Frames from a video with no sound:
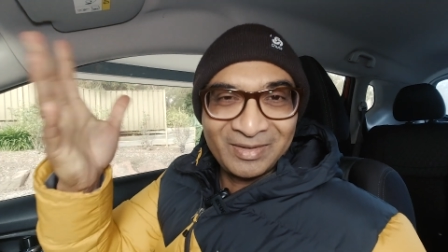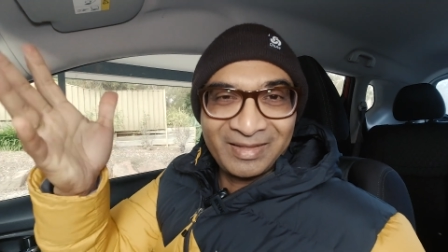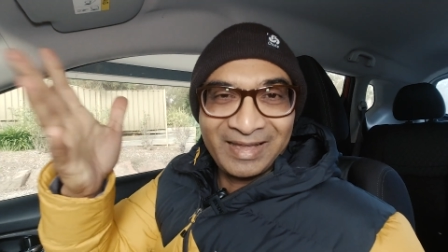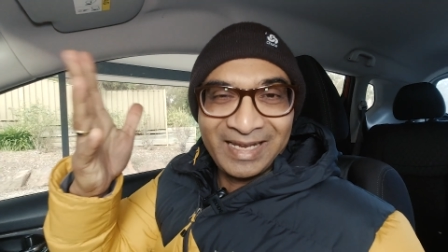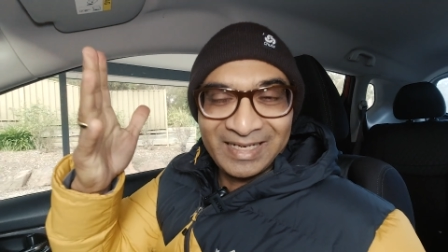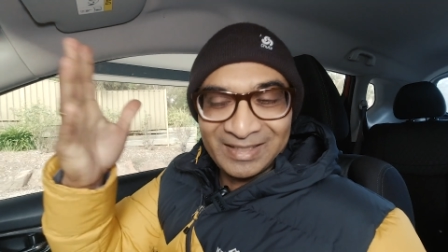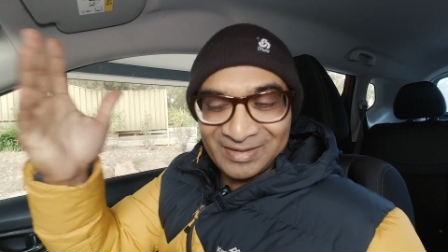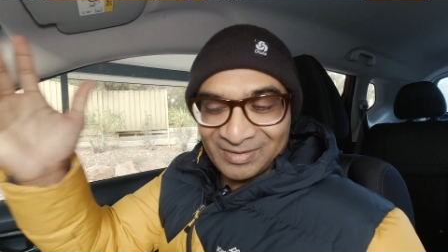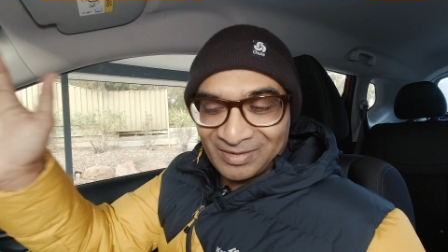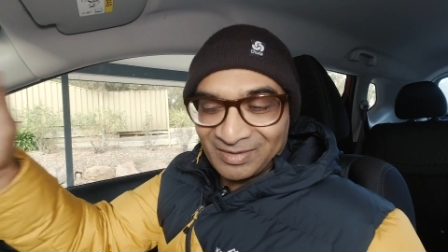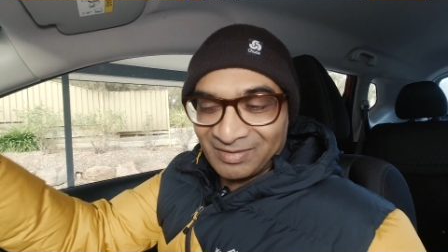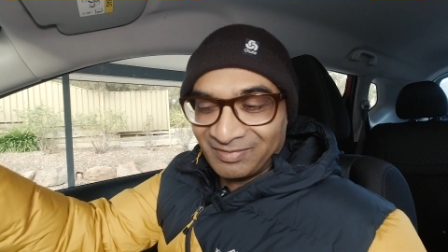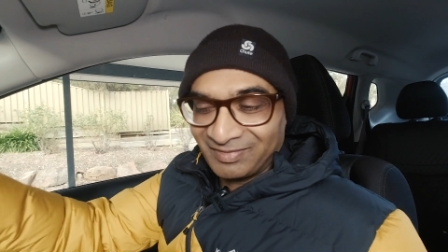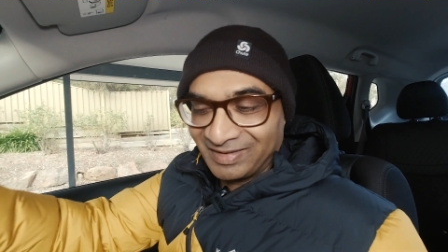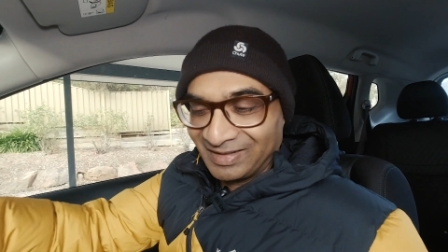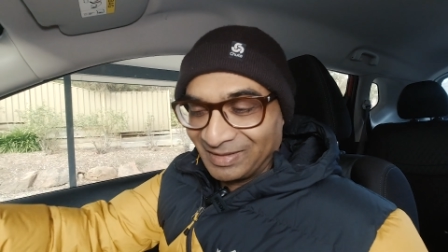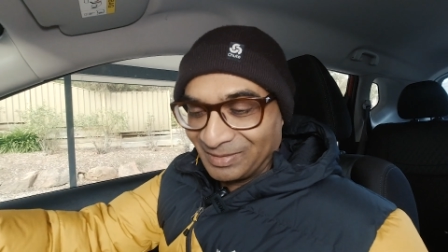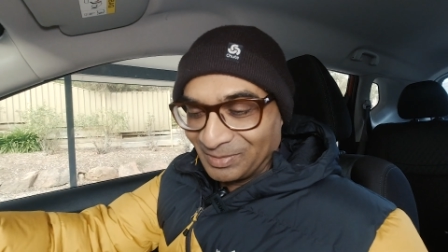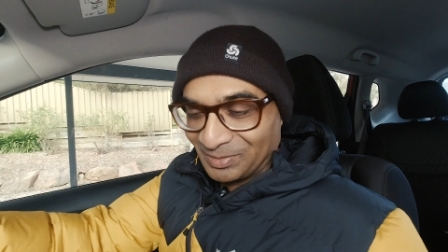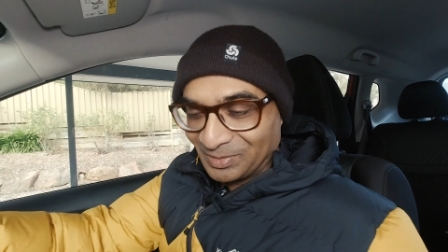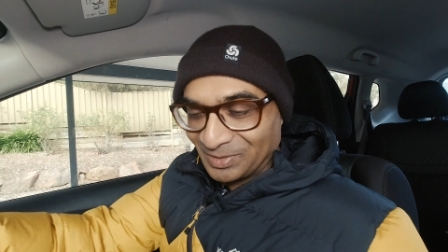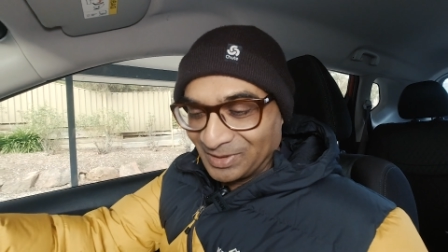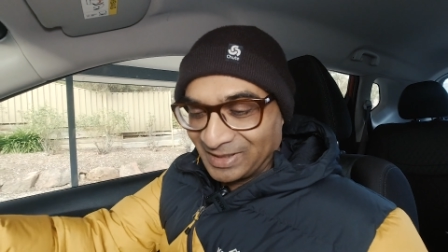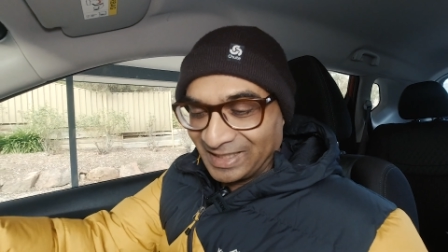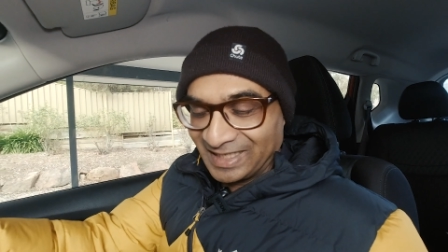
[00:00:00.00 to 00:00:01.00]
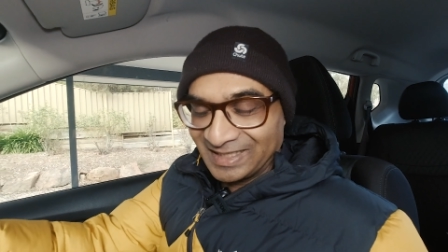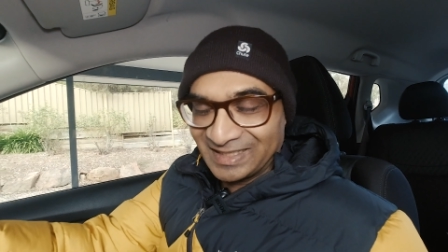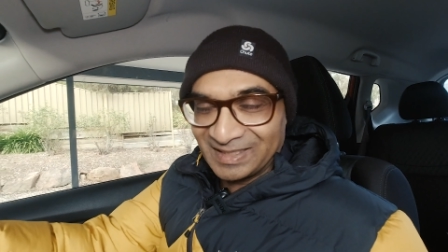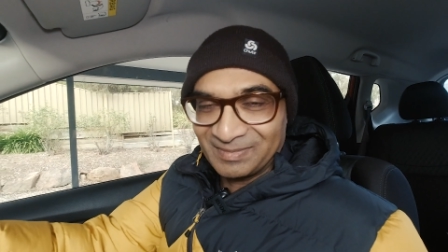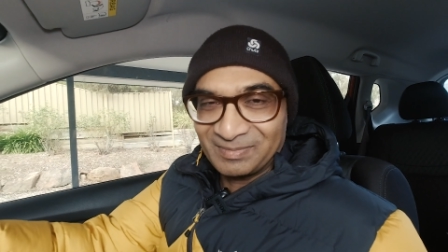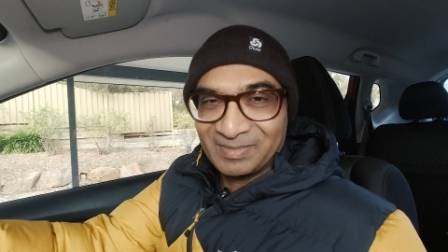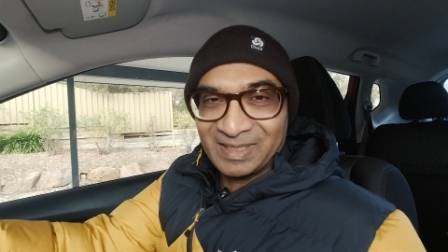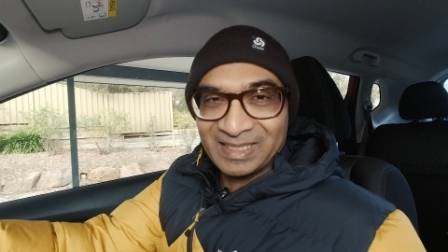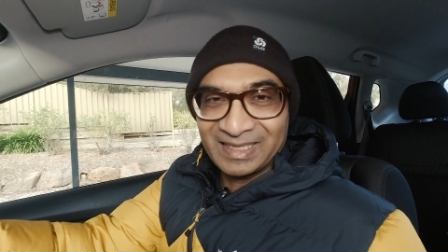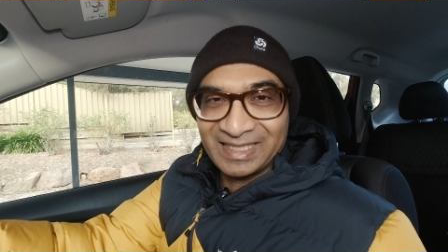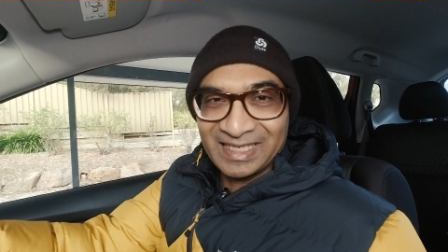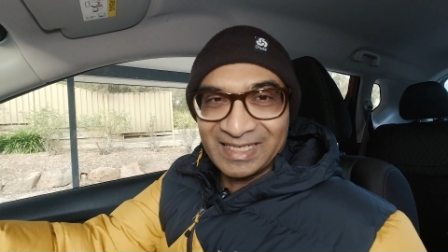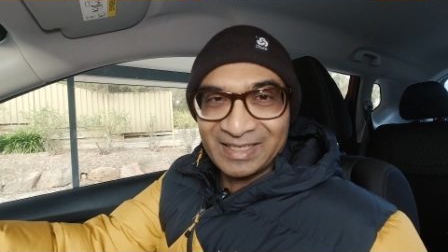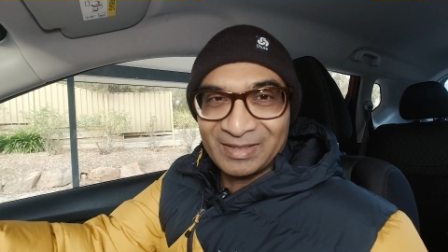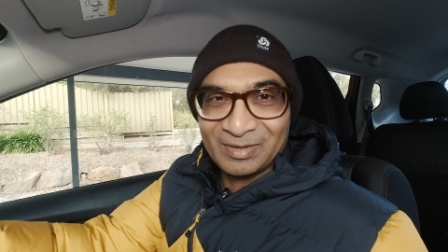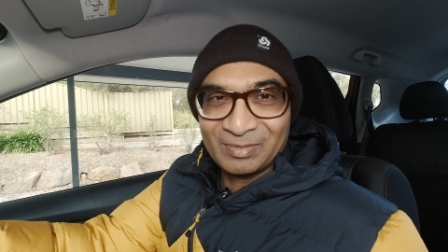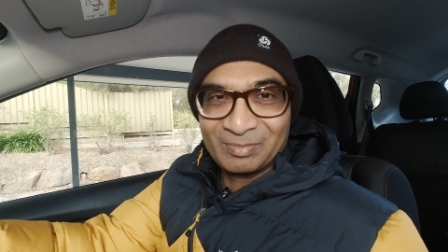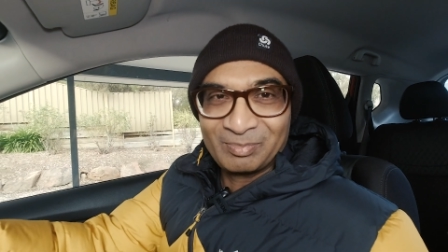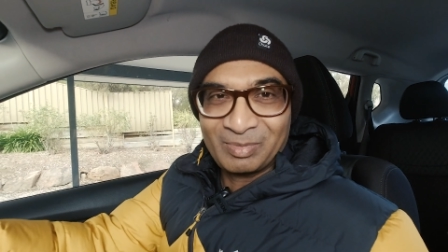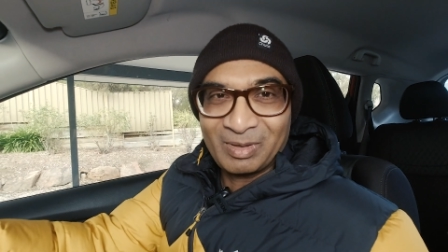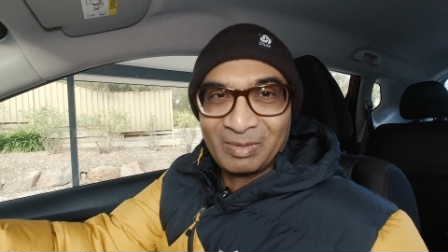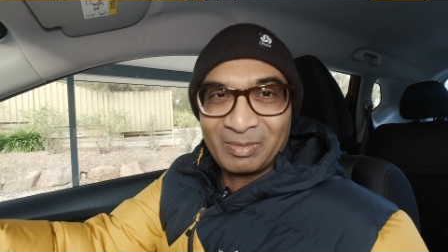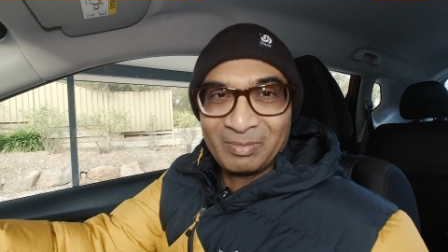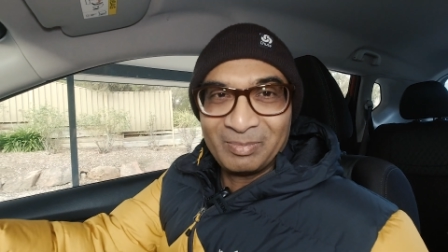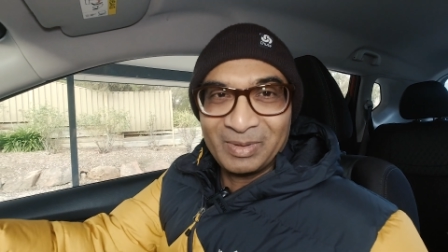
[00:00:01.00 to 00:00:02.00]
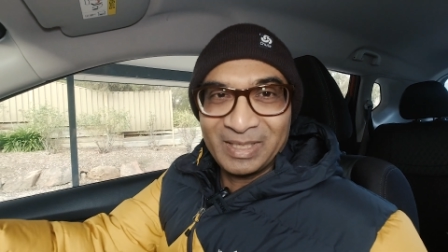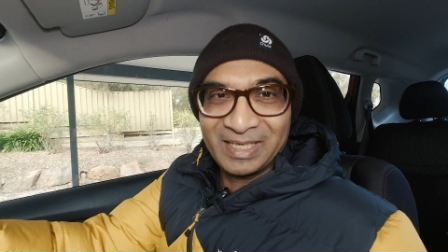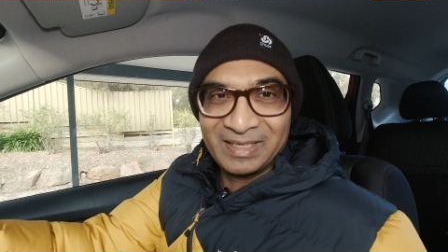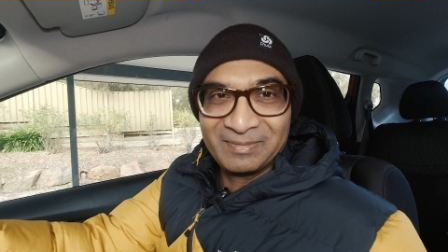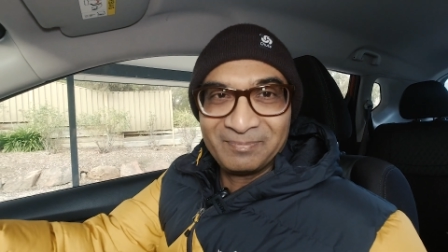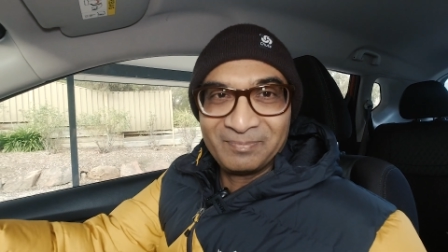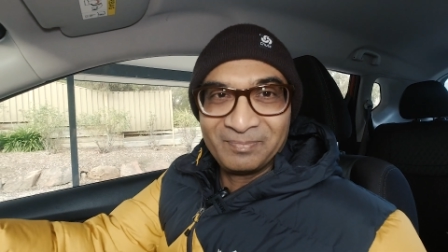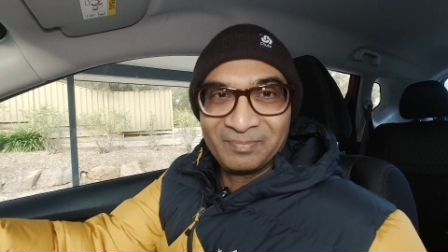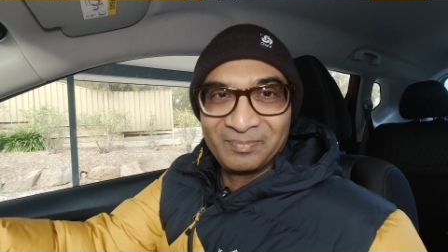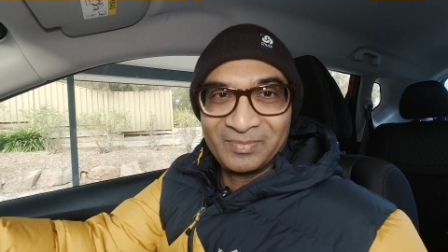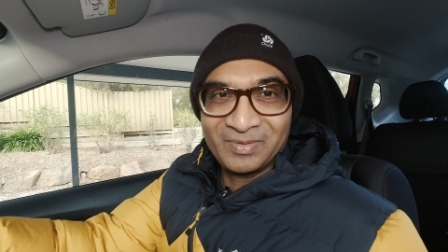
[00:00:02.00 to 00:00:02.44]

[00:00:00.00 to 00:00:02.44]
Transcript: that sort of enthusiasm, I think you probably,